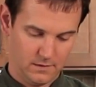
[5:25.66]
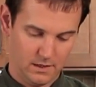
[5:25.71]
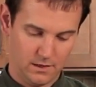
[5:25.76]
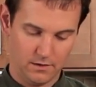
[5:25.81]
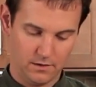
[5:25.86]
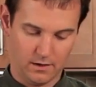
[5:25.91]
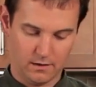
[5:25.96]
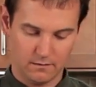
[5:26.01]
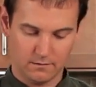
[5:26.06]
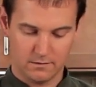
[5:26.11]
There
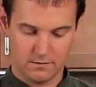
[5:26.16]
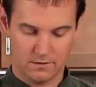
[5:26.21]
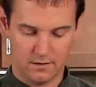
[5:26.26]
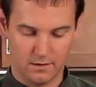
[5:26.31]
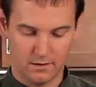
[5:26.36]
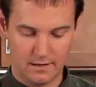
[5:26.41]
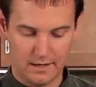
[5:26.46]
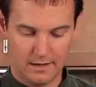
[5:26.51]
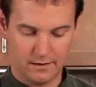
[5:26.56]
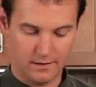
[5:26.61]
we go. So
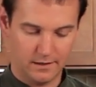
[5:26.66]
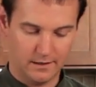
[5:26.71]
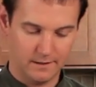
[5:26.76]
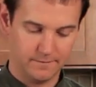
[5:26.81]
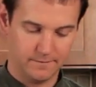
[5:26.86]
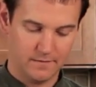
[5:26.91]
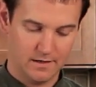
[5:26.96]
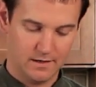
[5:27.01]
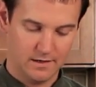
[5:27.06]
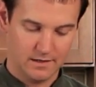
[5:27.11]
now
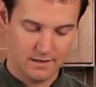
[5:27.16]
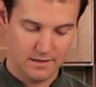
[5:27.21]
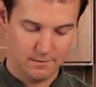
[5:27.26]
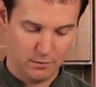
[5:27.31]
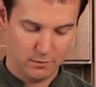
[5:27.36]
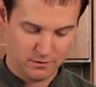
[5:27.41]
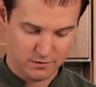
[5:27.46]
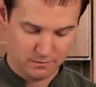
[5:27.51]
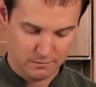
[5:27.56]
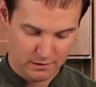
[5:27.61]
the
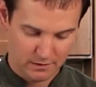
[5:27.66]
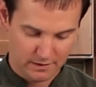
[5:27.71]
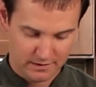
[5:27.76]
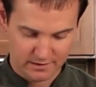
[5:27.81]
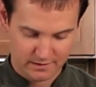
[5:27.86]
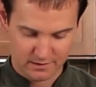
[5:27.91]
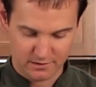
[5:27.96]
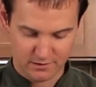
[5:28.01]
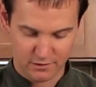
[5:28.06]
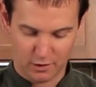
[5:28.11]
bottom part
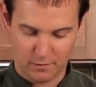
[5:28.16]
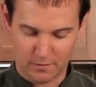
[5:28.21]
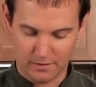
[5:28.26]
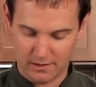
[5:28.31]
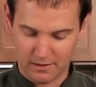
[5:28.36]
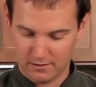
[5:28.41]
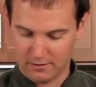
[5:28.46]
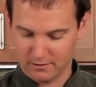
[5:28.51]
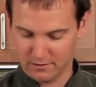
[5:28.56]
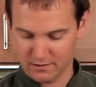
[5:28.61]
is the top, and
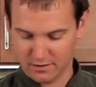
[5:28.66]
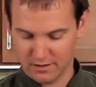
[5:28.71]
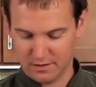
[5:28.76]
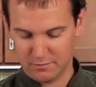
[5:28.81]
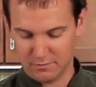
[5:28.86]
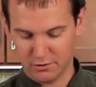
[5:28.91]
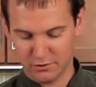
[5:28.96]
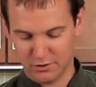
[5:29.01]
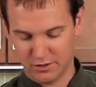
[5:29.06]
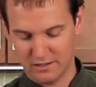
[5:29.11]
it looks kind of
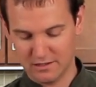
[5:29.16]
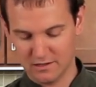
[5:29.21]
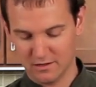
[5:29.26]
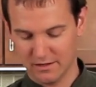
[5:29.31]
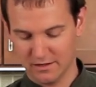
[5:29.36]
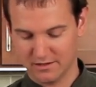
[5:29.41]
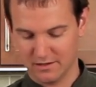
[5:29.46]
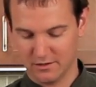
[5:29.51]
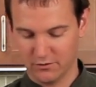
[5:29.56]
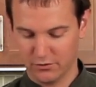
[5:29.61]
blue cheese
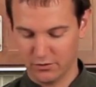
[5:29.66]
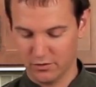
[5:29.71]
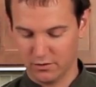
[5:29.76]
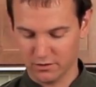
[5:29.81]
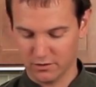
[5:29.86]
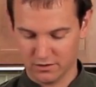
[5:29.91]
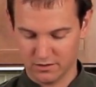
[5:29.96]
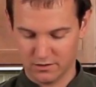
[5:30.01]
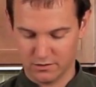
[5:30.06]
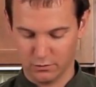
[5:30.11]
like still, not
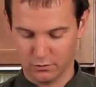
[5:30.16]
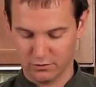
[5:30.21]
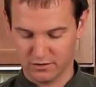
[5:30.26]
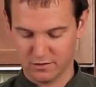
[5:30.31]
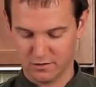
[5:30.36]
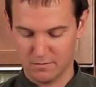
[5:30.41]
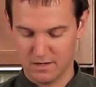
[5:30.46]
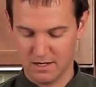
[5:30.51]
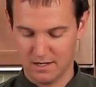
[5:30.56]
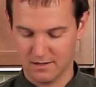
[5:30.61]
just all
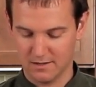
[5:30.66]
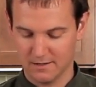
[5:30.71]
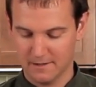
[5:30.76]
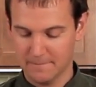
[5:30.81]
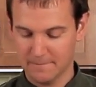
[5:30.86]
smeared.